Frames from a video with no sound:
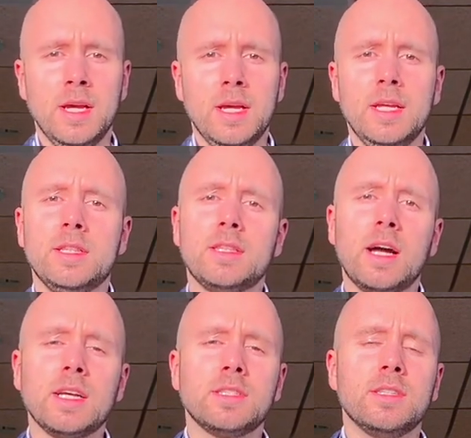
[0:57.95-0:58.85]

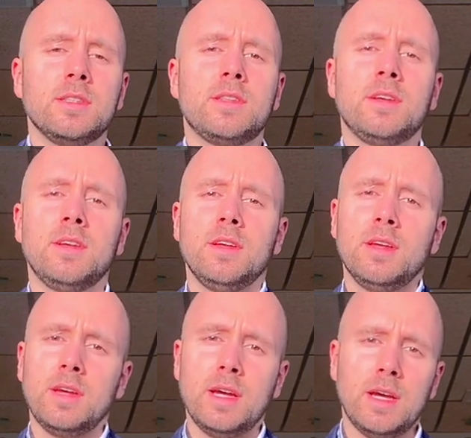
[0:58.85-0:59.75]

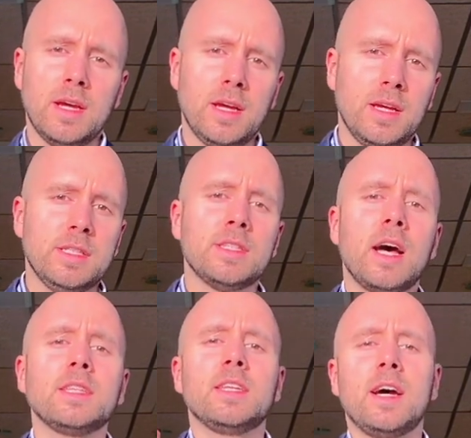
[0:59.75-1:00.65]
it's
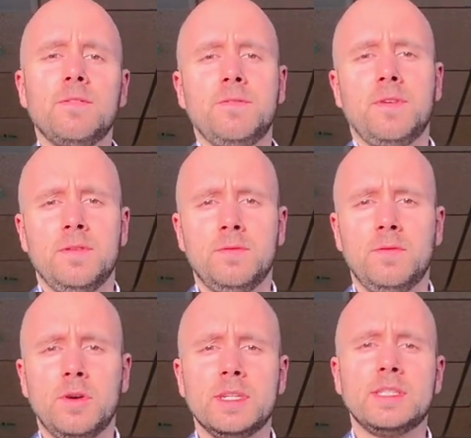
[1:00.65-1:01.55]
not enough
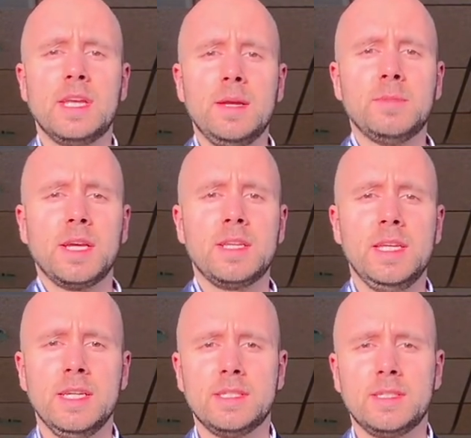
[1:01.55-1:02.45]
for the same
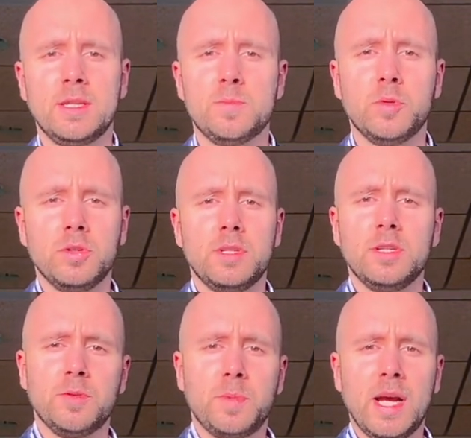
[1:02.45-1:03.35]
techniques that you put
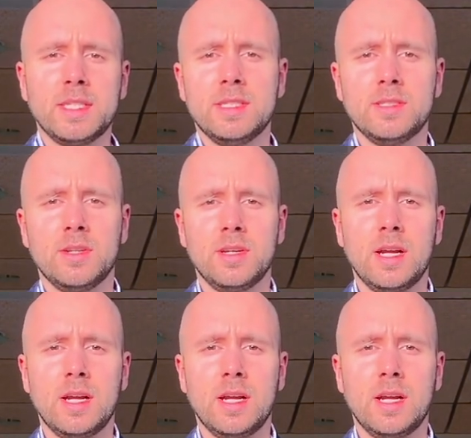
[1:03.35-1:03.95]
into practice on the